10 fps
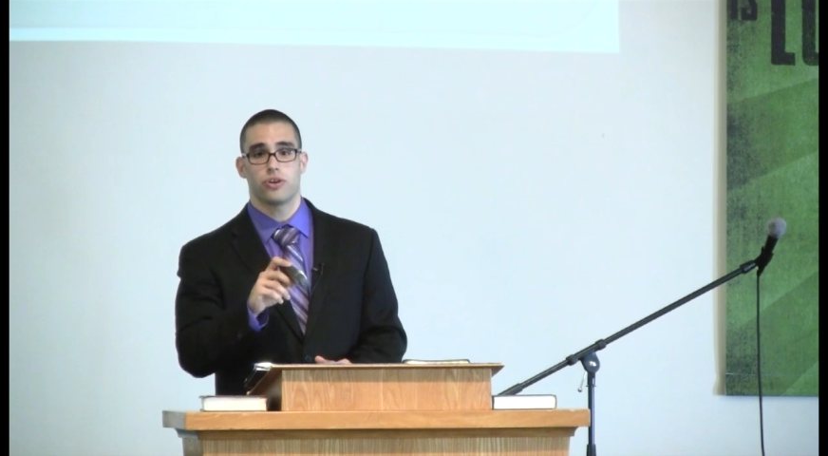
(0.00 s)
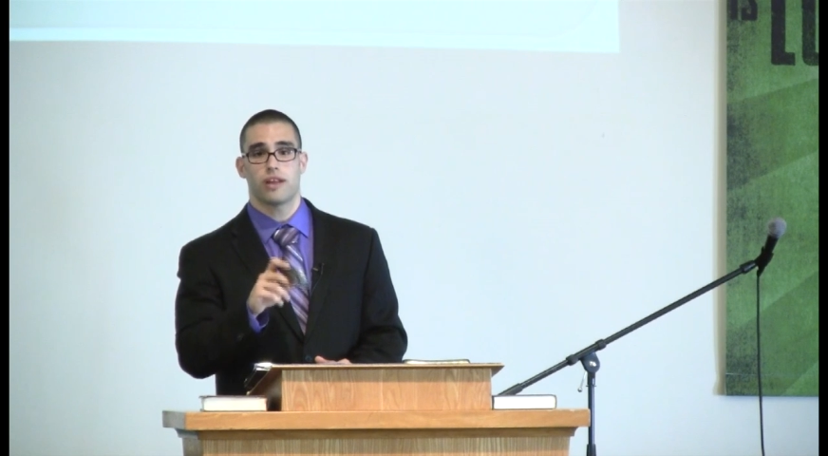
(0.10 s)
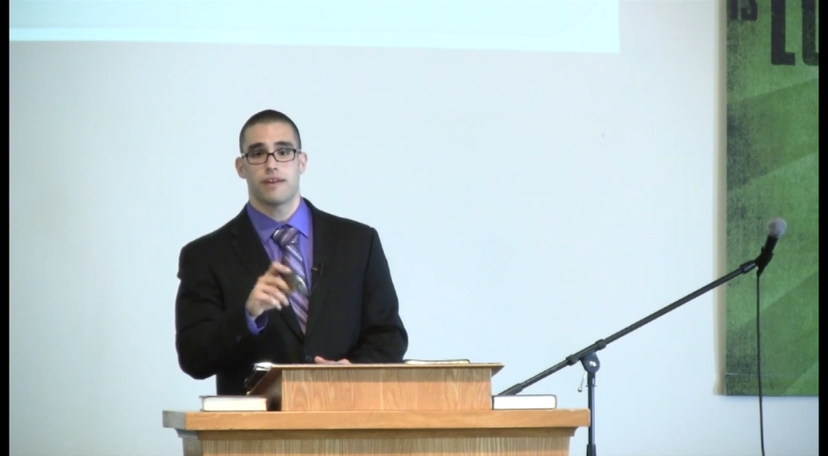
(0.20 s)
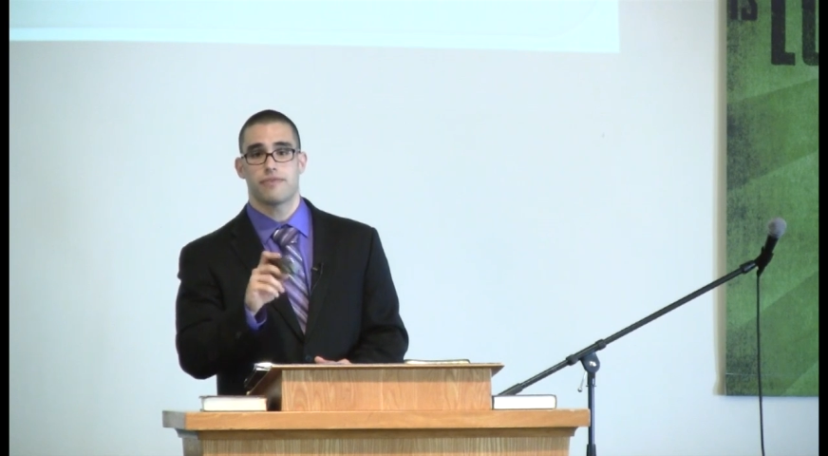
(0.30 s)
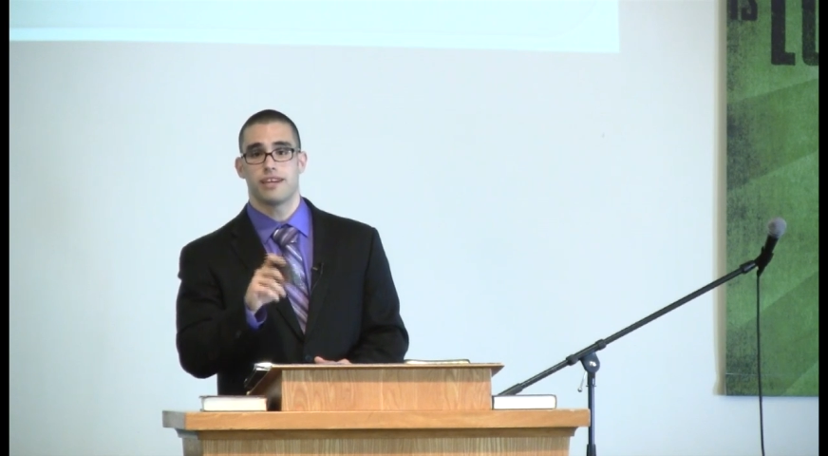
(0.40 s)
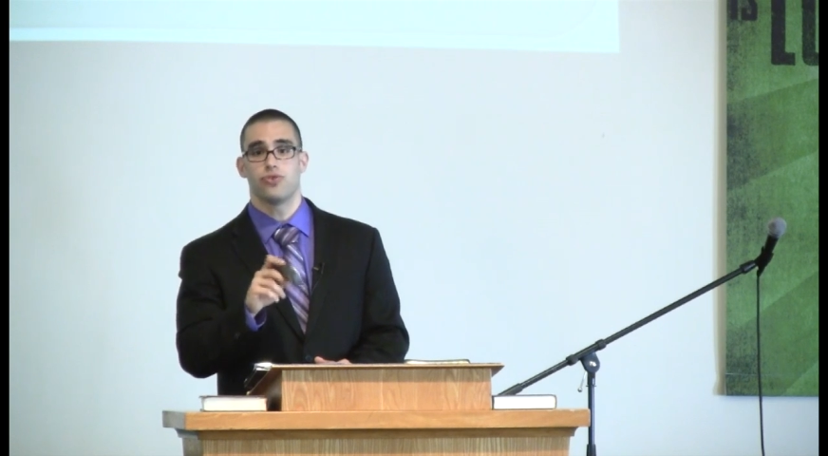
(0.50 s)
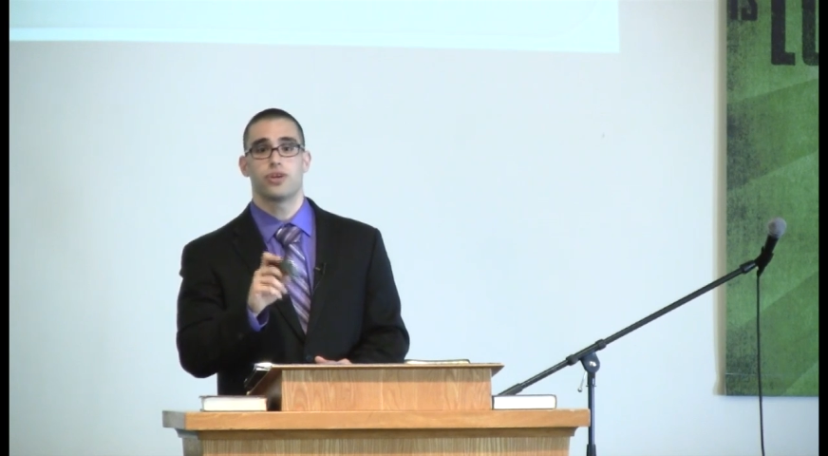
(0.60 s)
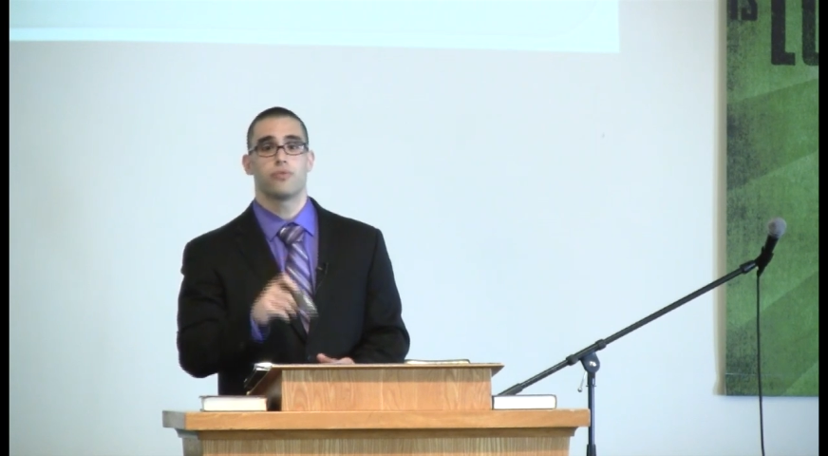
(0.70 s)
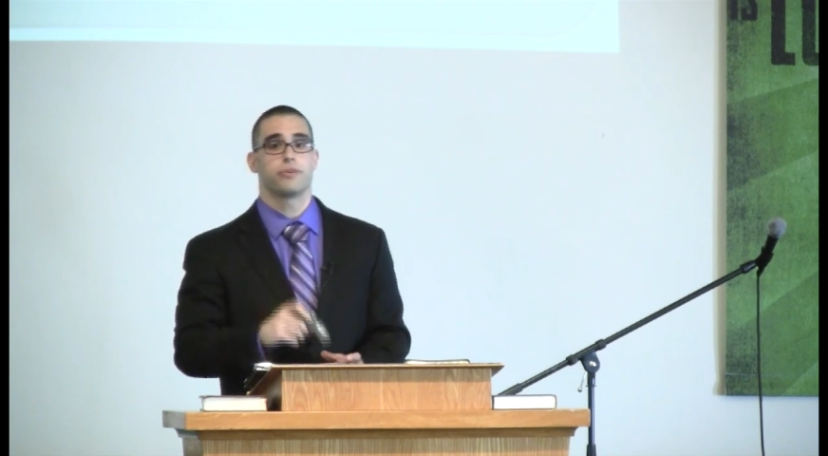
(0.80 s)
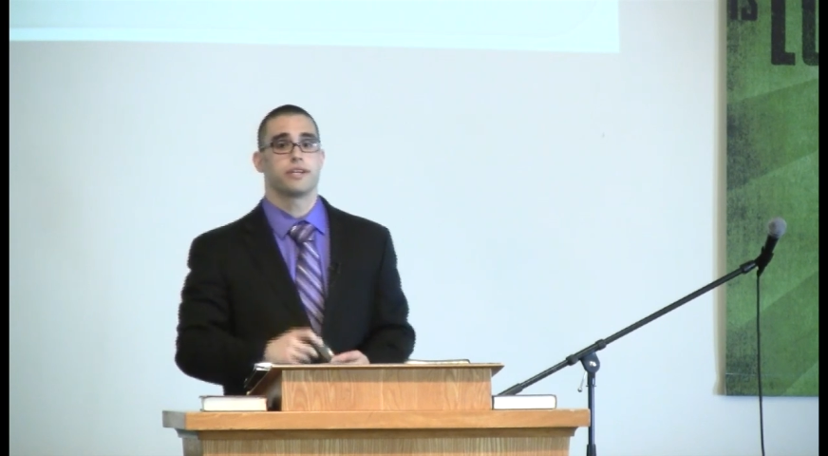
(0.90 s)
your life that you
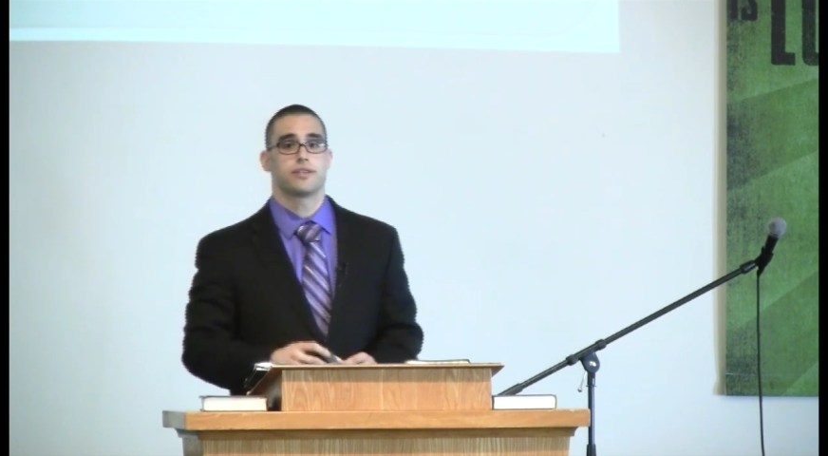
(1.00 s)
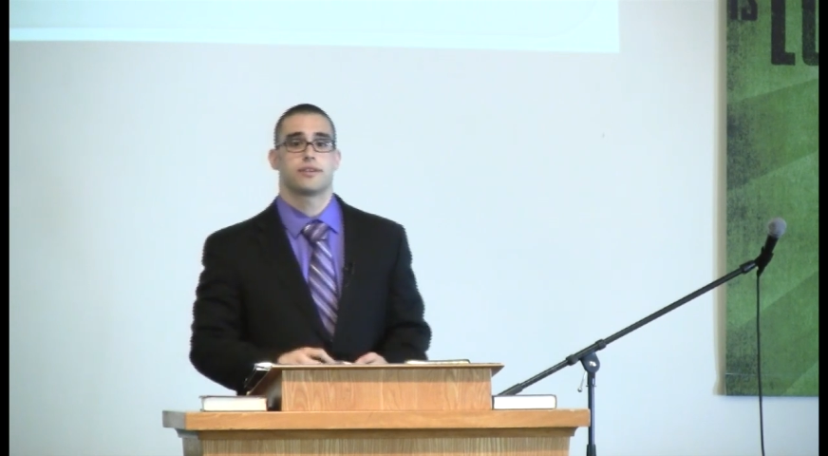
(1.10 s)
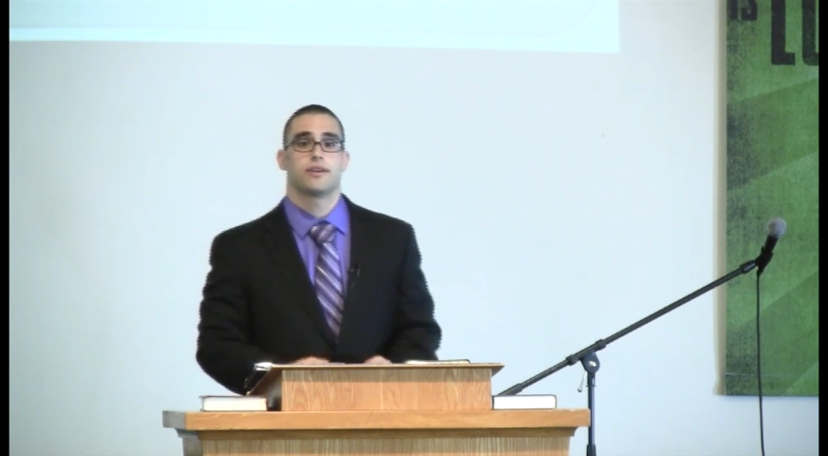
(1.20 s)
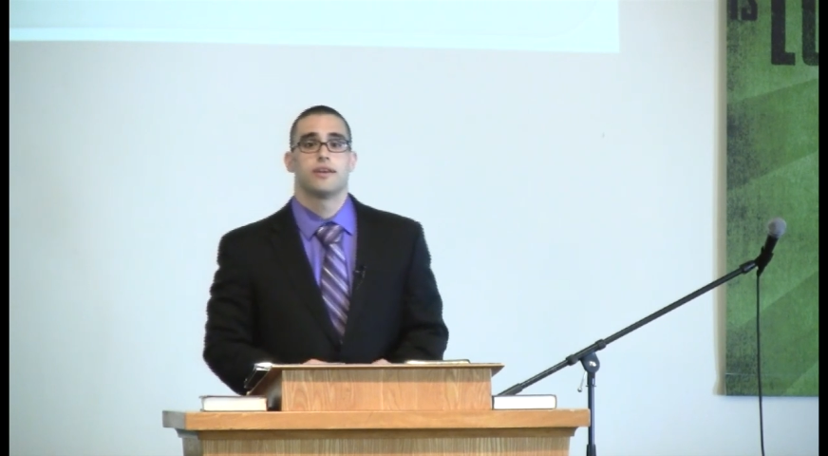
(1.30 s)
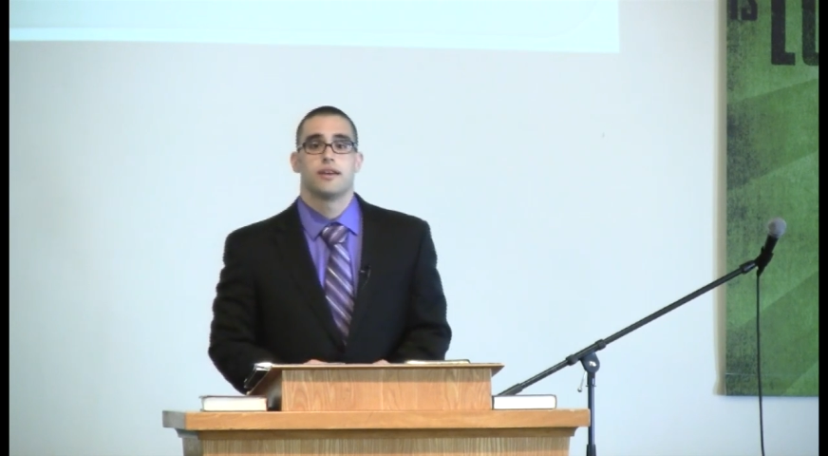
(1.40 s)
can reach.